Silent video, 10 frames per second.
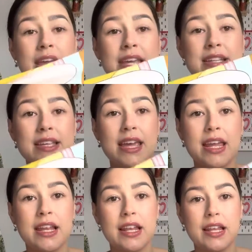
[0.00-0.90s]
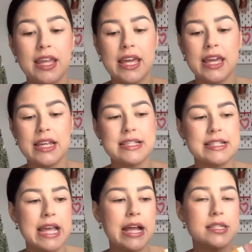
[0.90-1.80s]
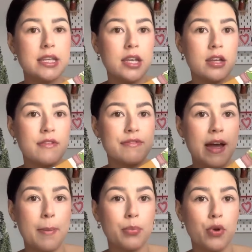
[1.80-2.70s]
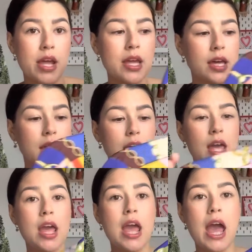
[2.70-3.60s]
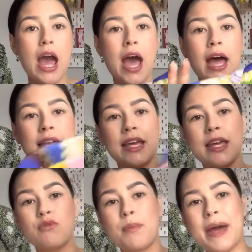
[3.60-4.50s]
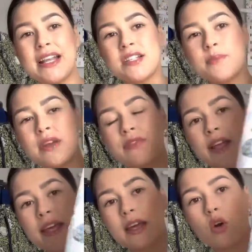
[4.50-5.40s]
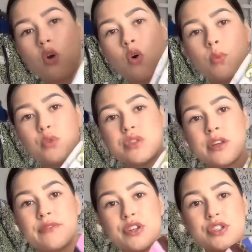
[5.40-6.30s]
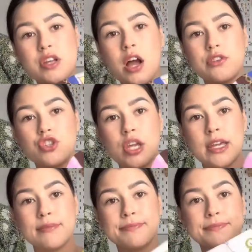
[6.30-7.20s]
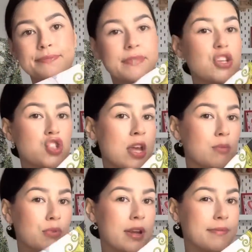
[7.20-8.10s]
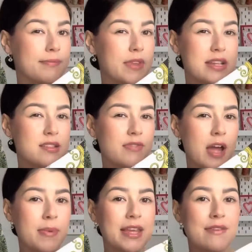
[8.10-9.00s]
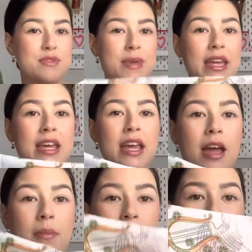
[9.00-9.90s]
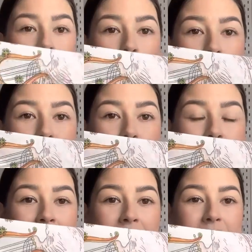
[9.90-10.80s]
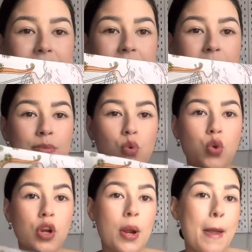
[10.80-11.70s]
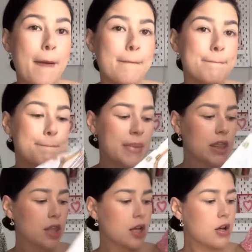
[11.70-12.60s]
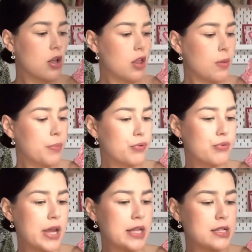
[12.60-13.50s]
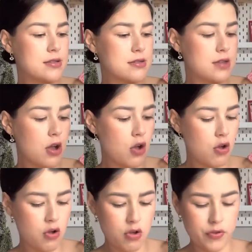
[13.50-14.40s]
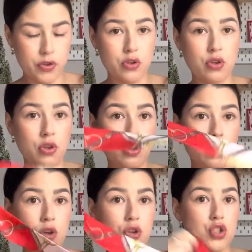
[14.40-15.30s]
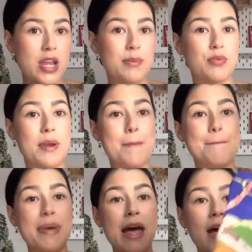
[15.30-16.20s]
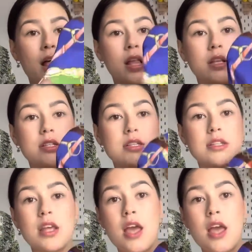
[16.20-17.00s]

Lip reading: It is in a satin fabric and it reminds me of like almost a Versace chain print. That's the vibe it gives me. But then it also has like more mythical prints on, chain print belt.